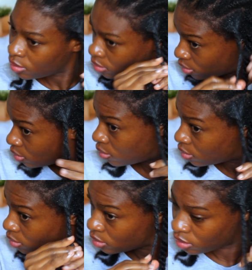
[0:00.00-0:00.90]
Now to
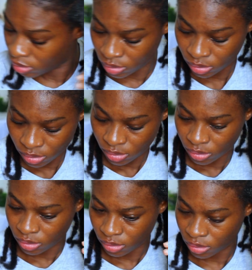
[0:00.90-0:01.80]
the preparation
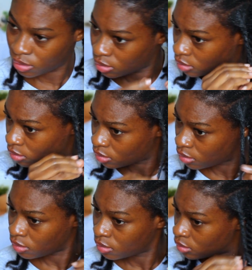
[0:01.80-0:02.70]
process, you
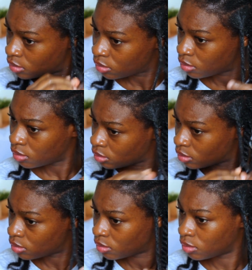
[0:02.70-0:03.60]
just need about
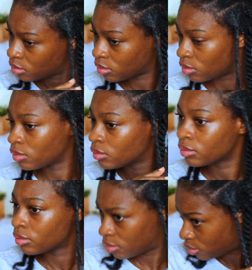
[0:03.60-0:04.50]
3 to 4
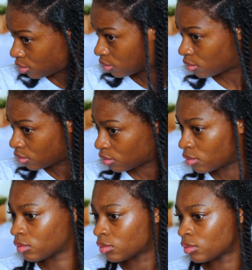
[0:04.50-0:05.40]
teaspoons of
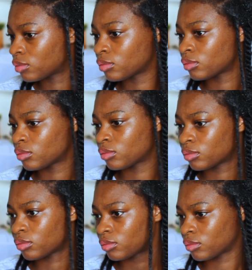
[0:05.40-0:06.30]
flaxseed. You
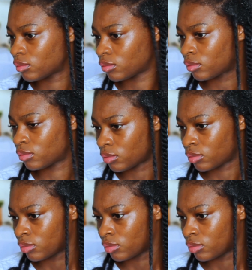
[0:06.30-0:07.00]
add half a cup of